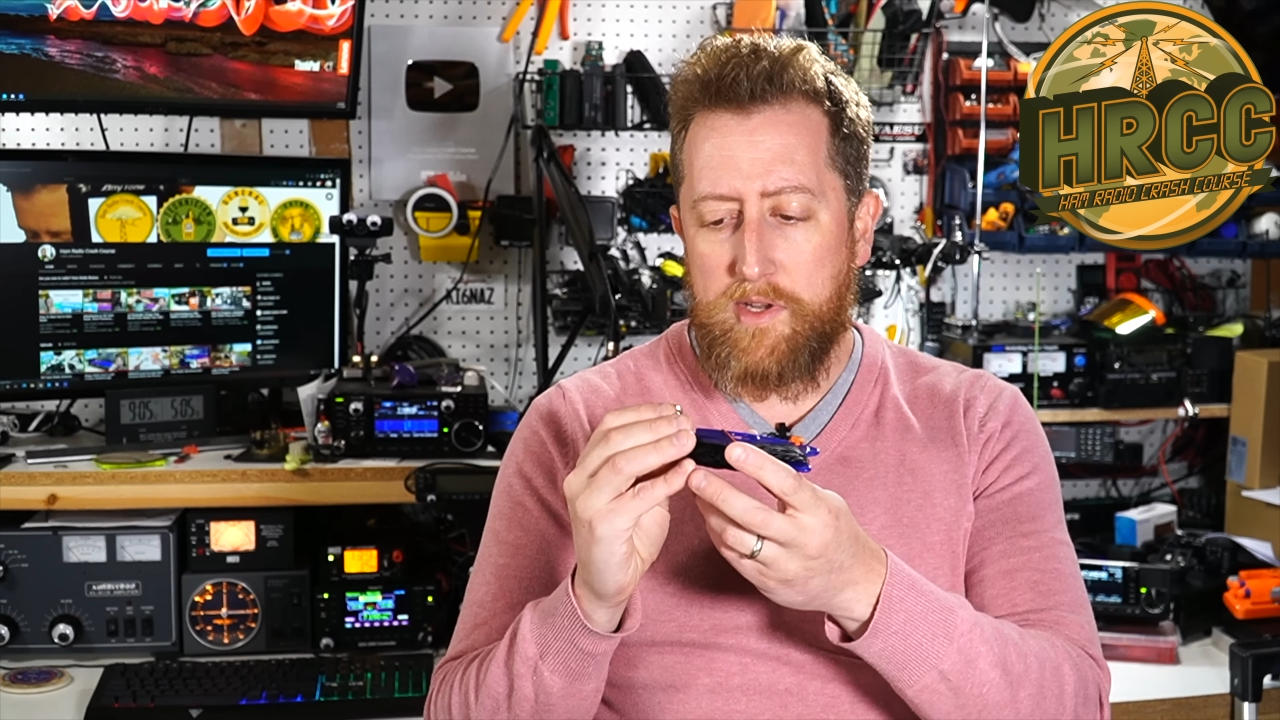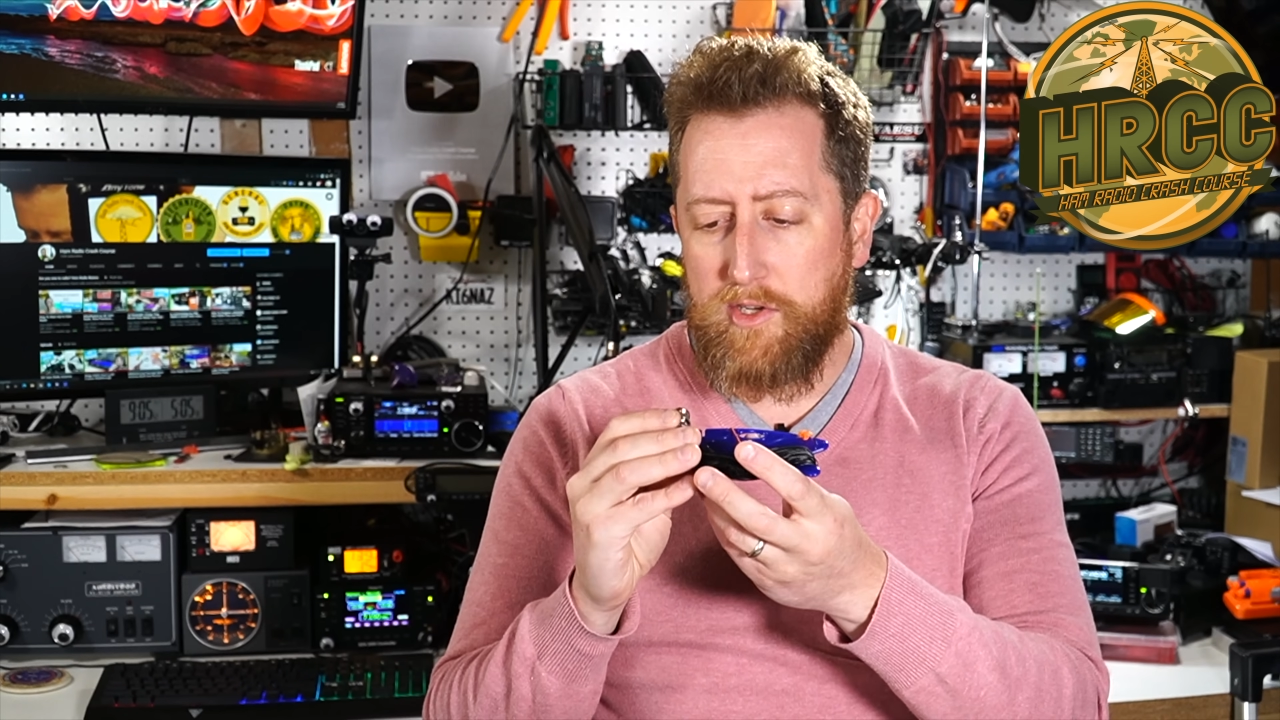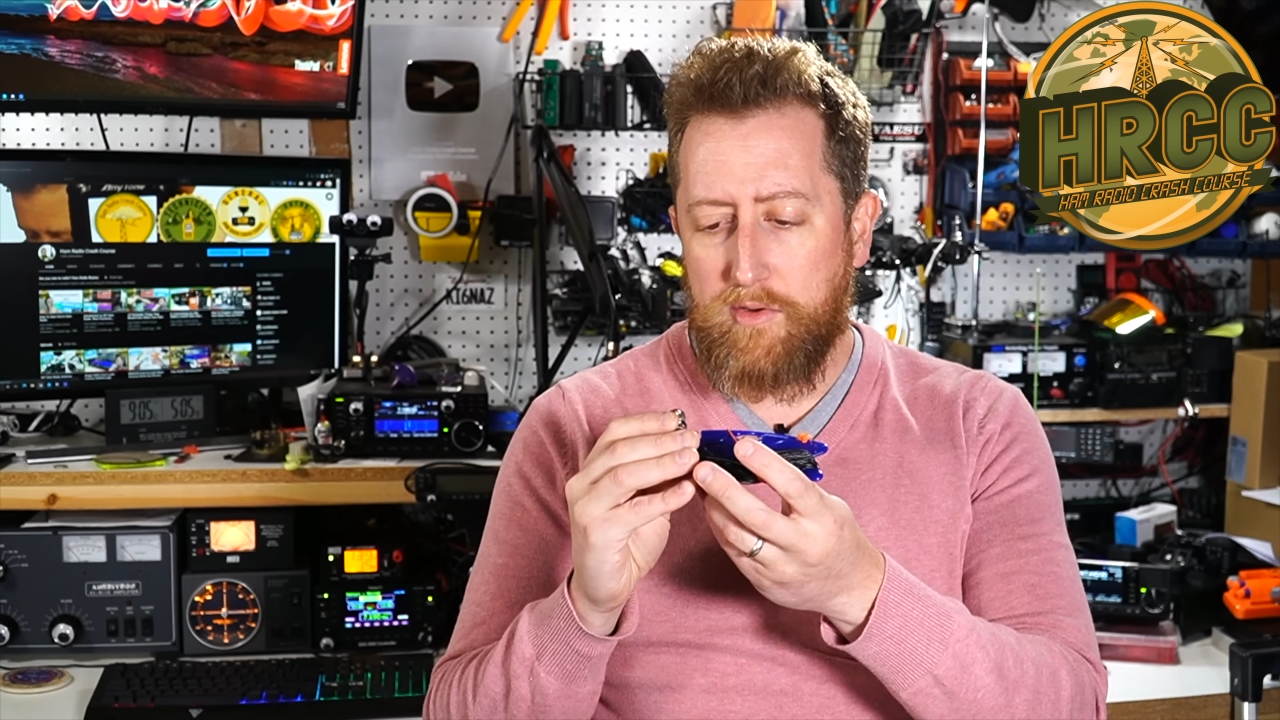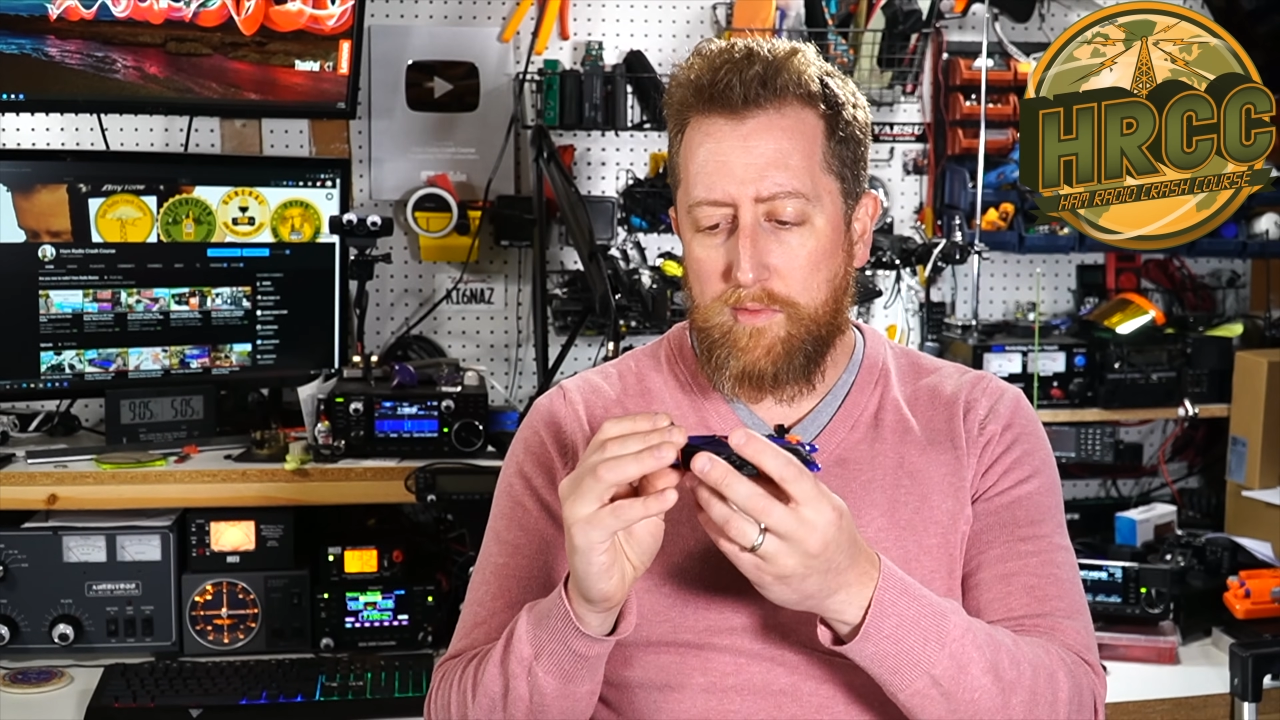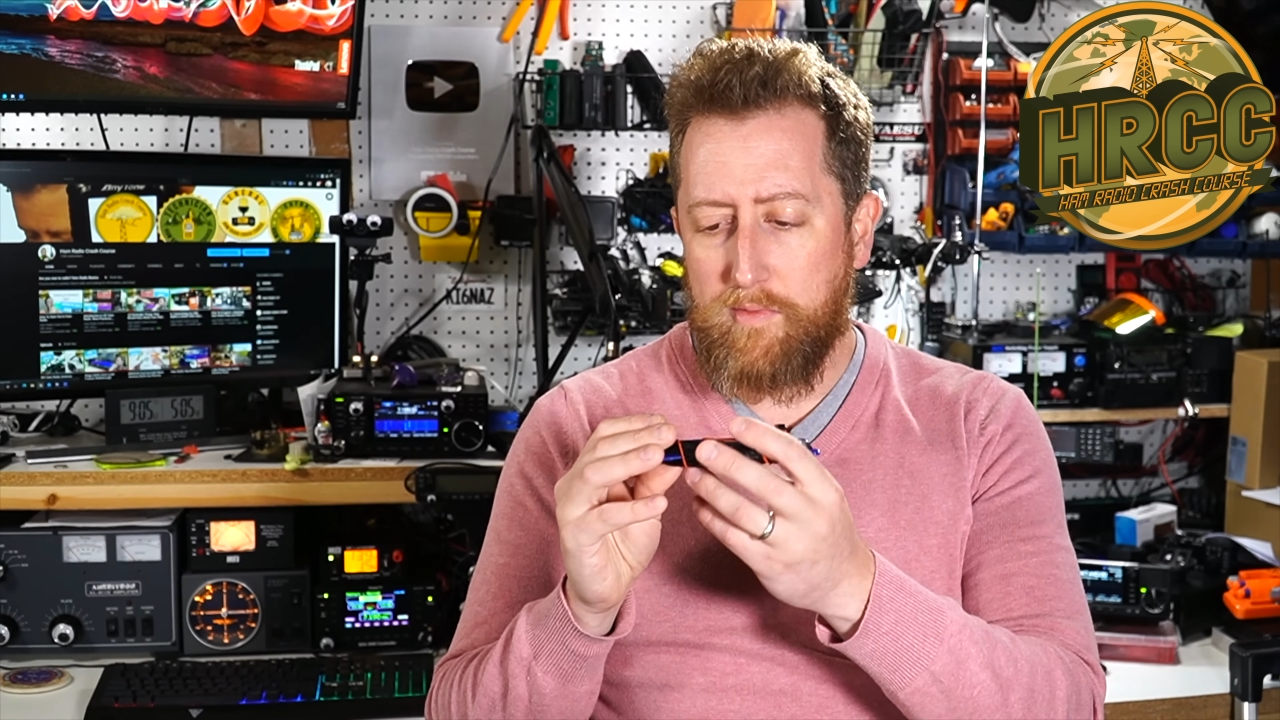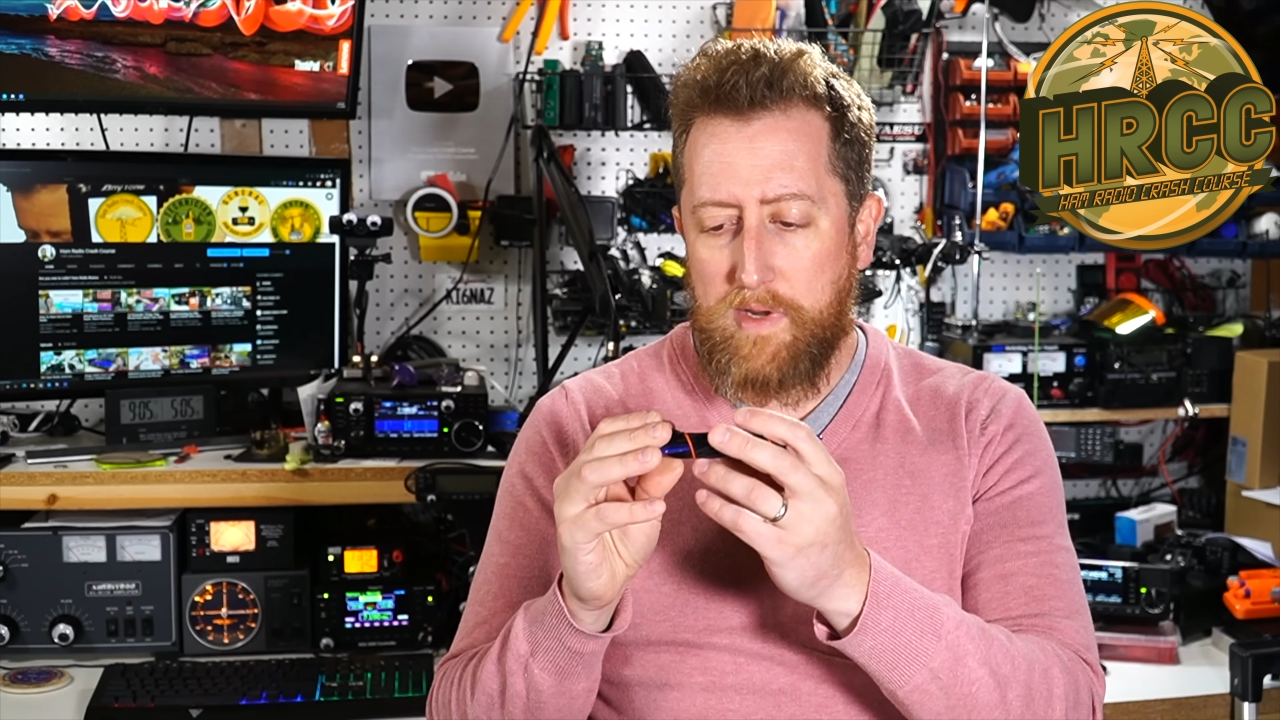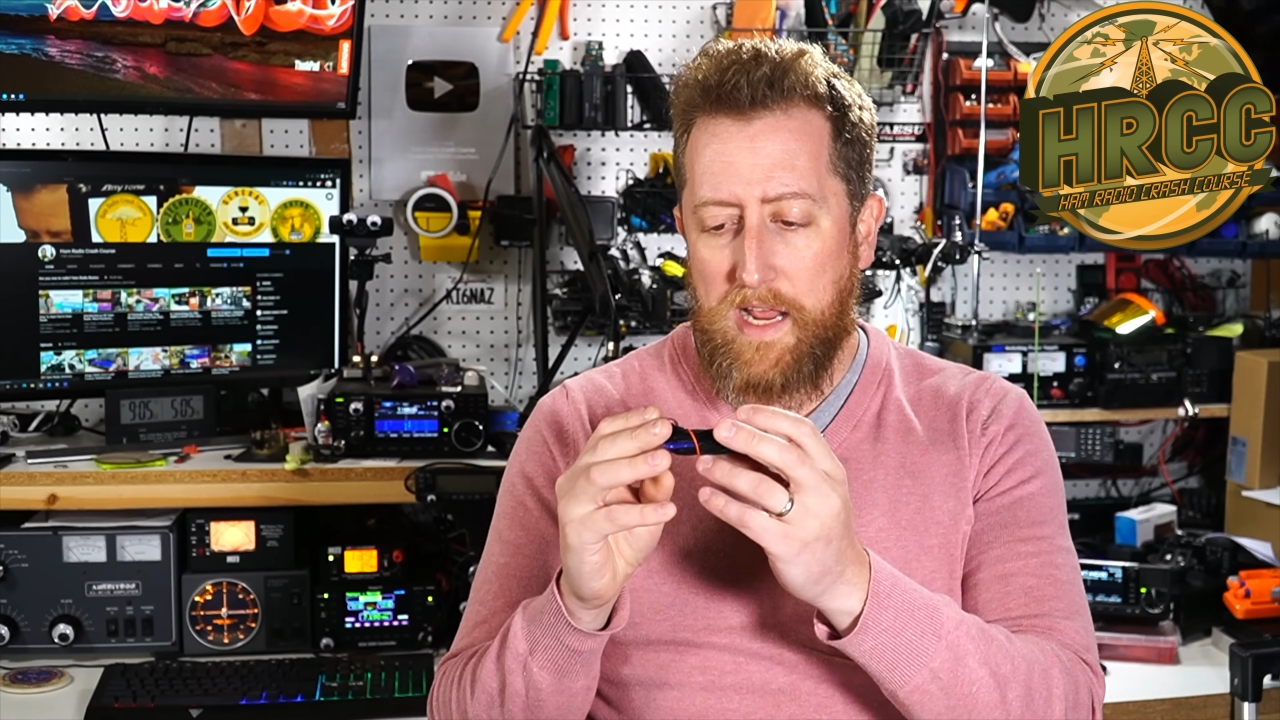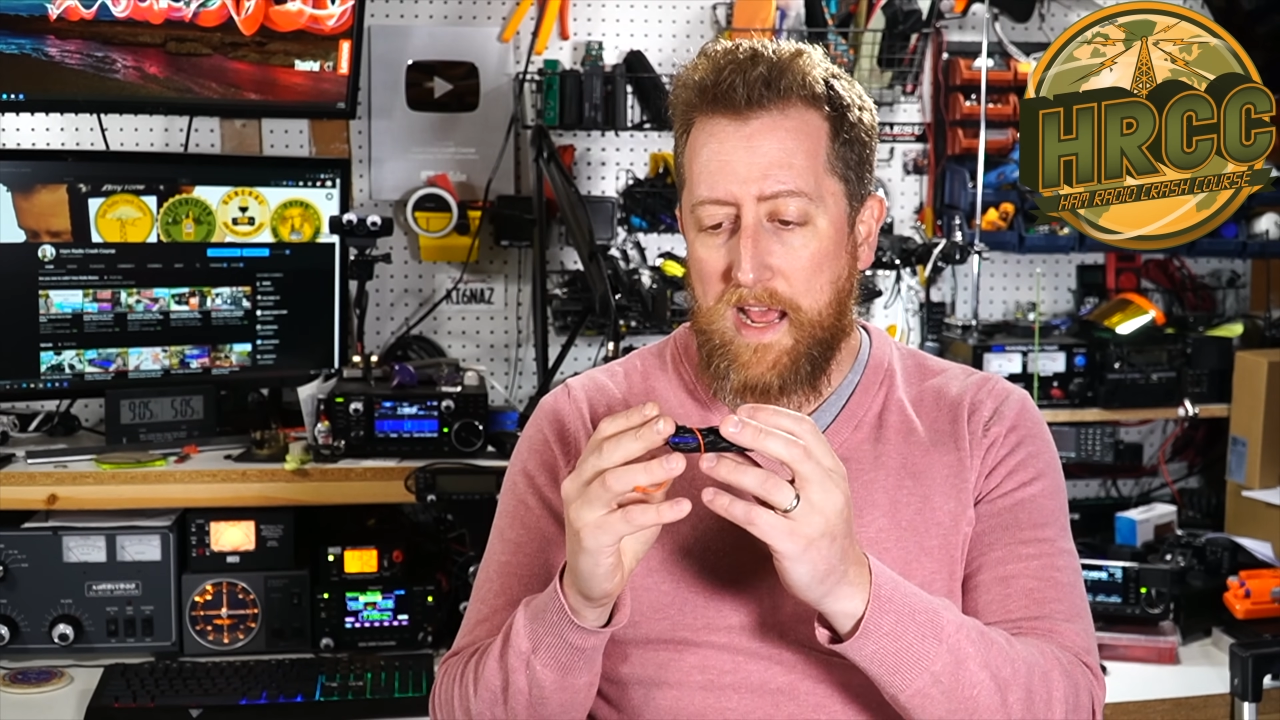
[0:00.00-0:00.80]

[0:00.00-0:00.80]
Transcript: into